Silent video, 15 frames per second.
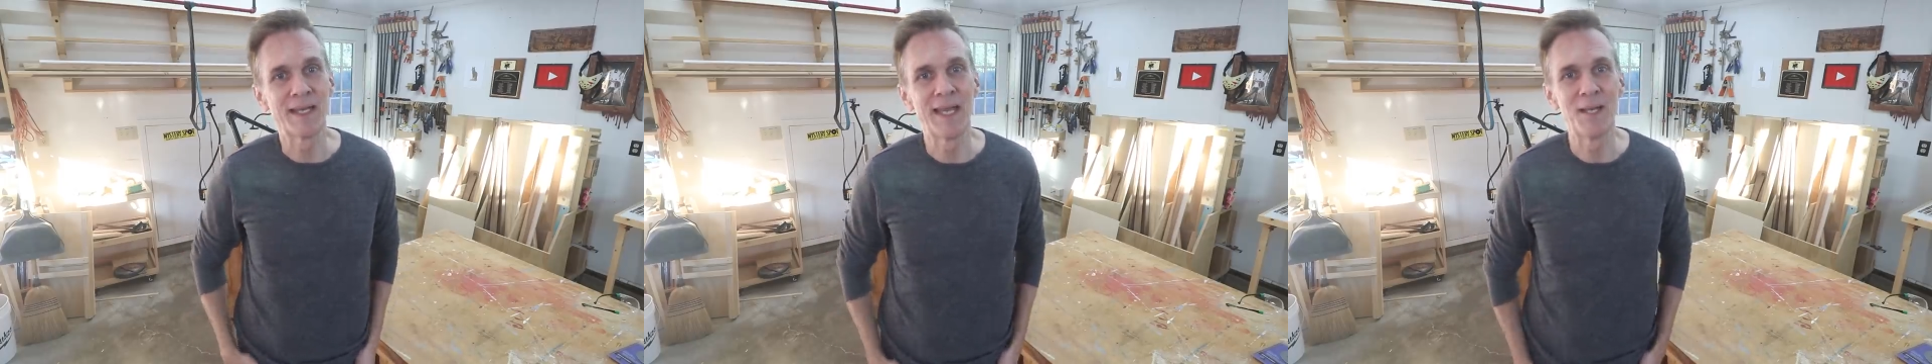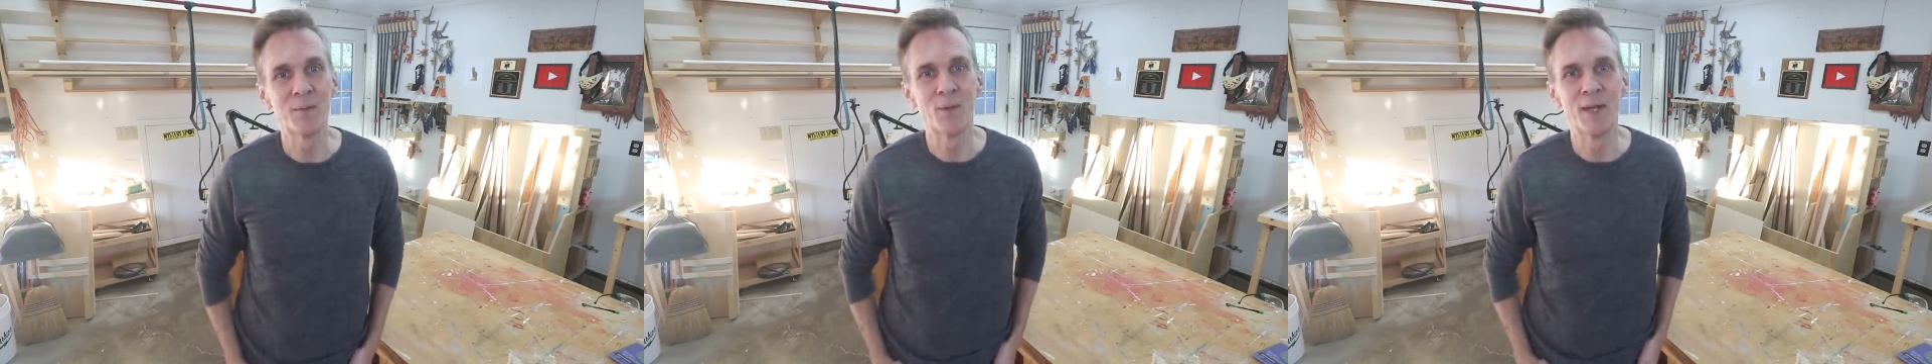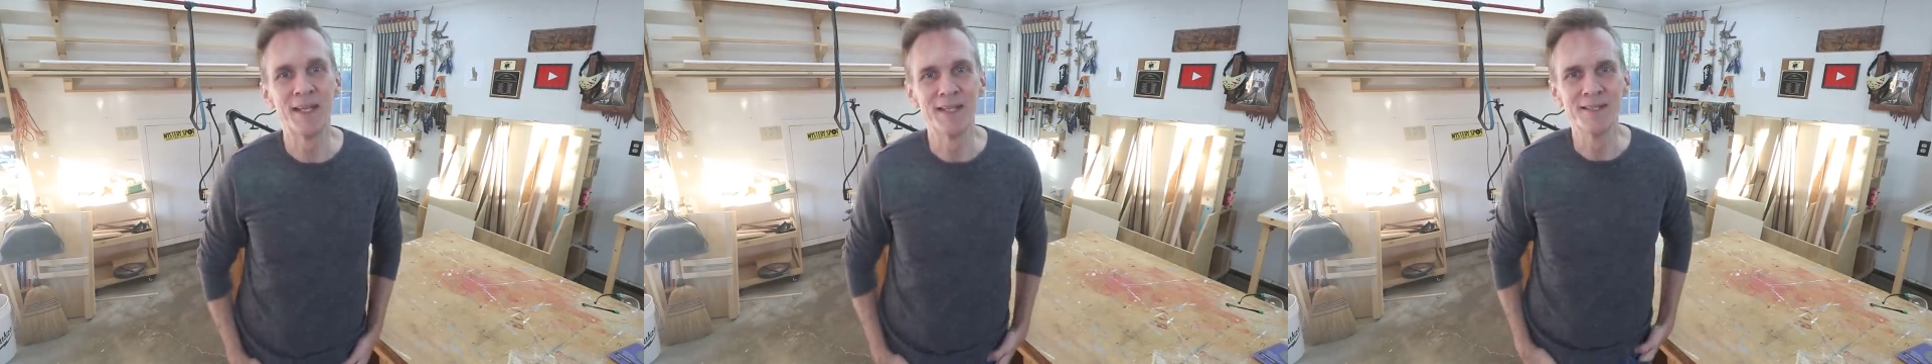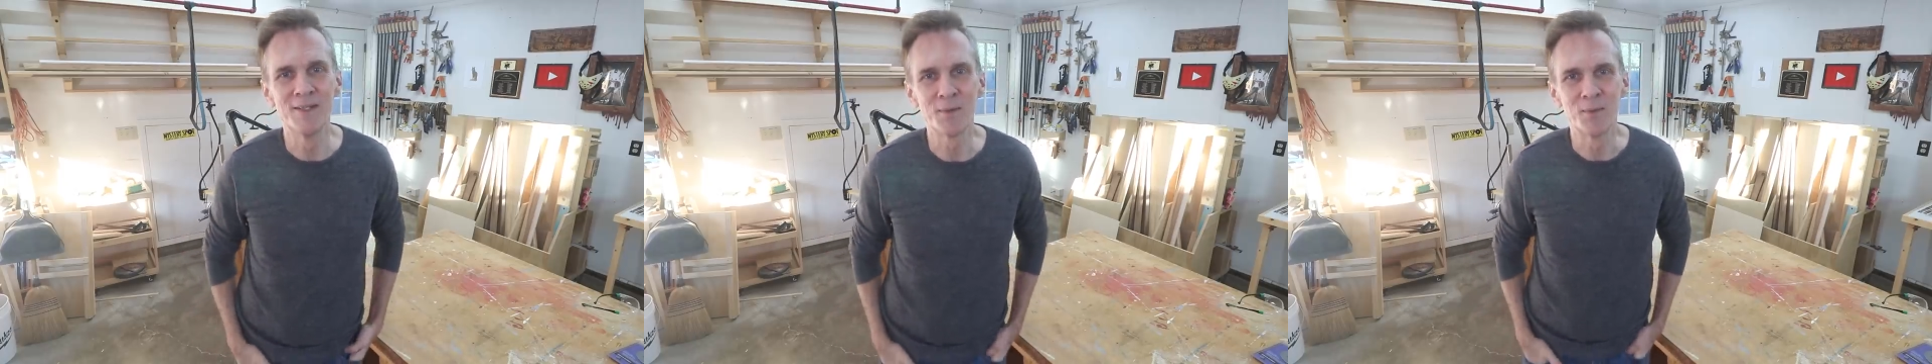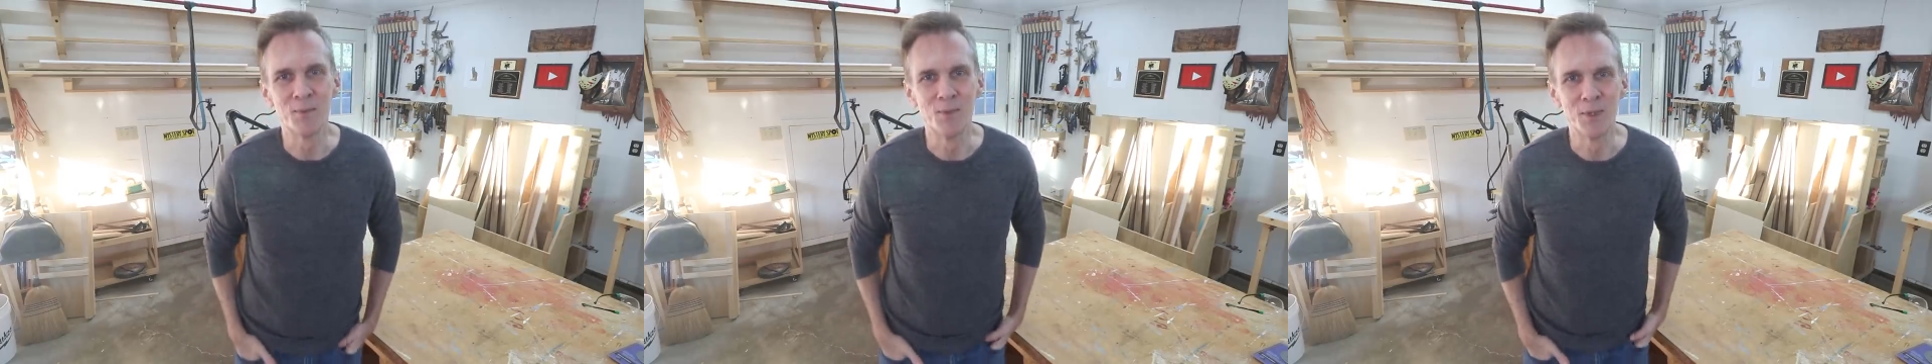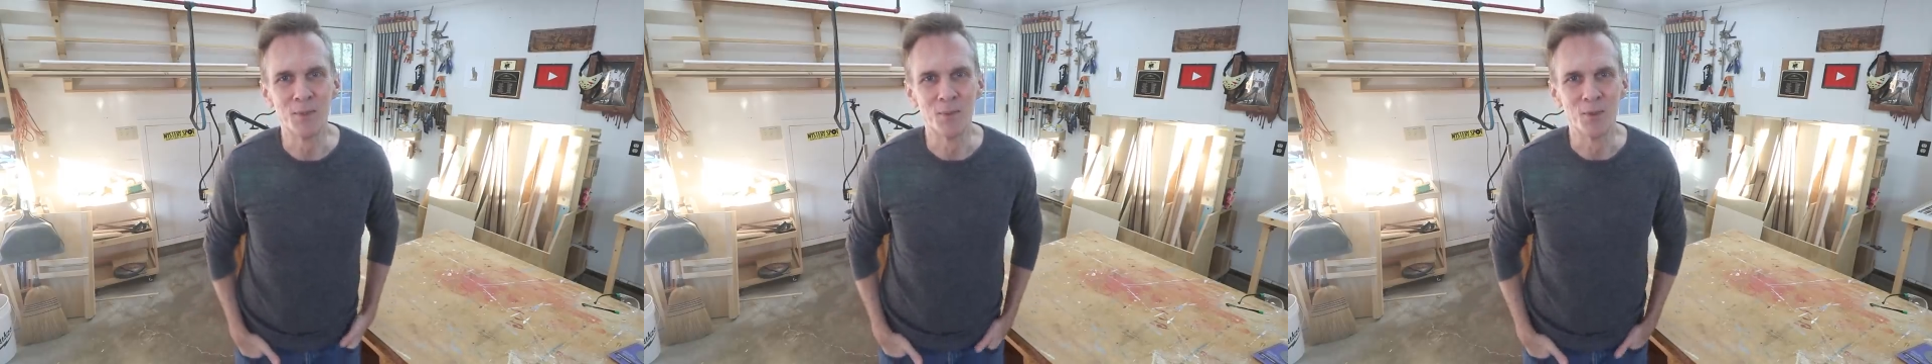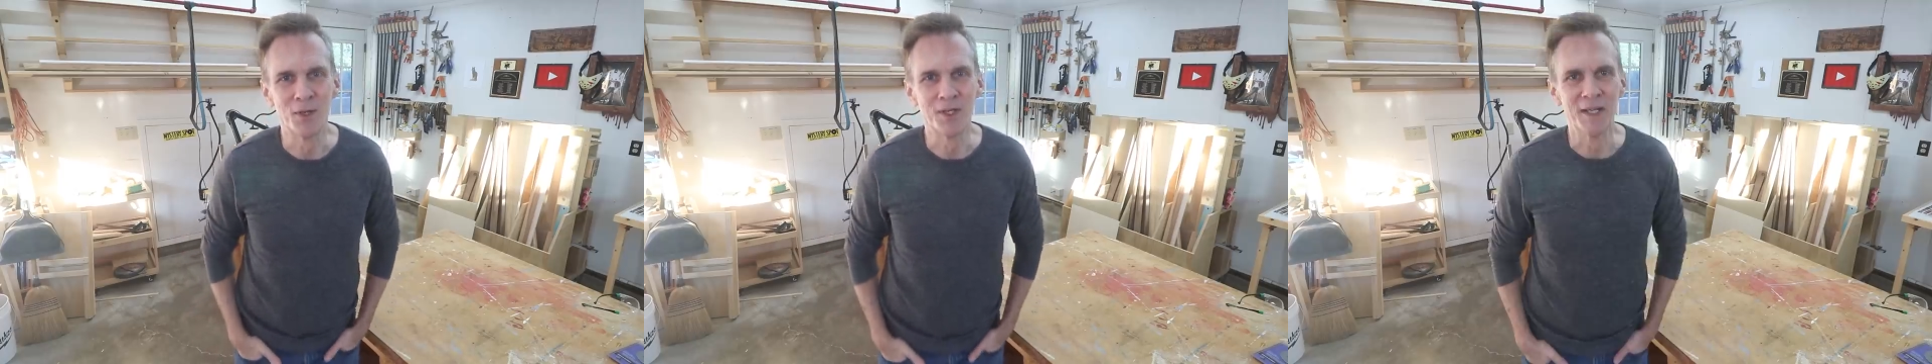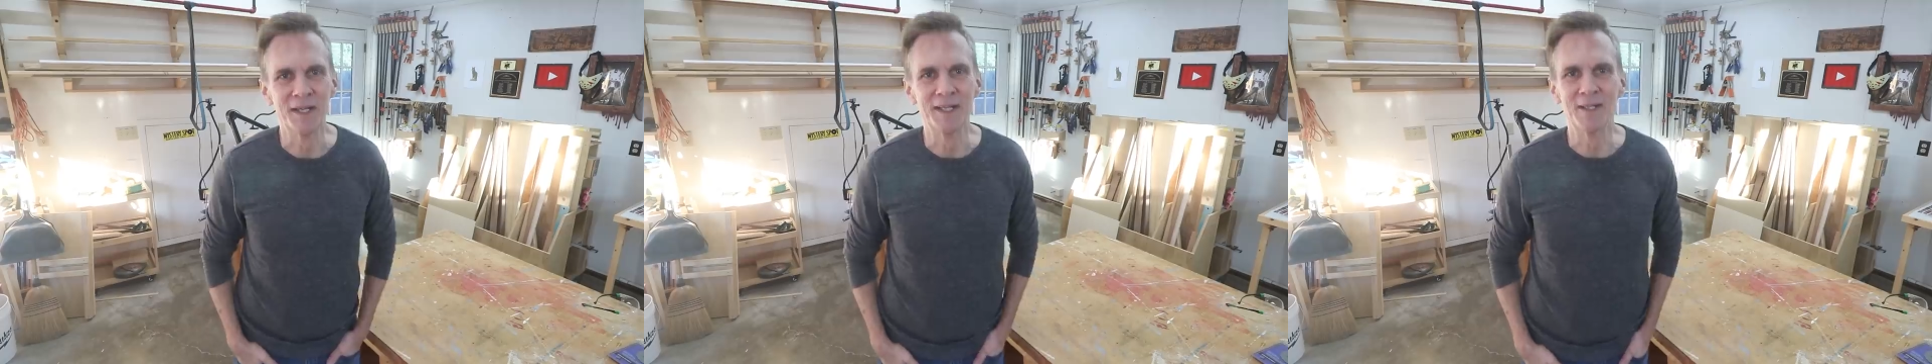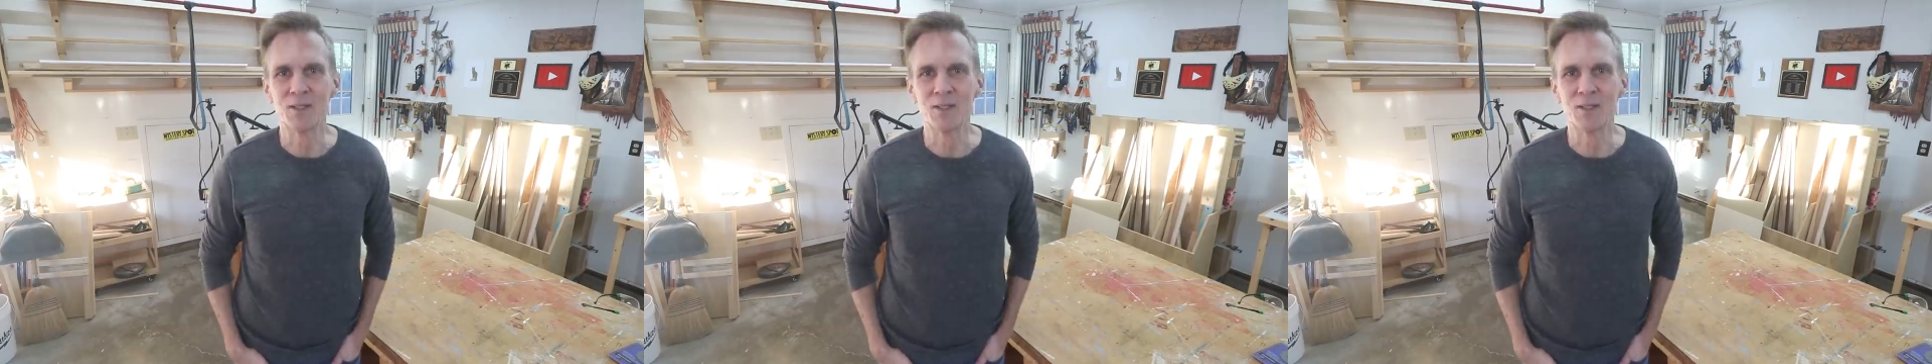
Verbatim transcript: gateway into woodworking.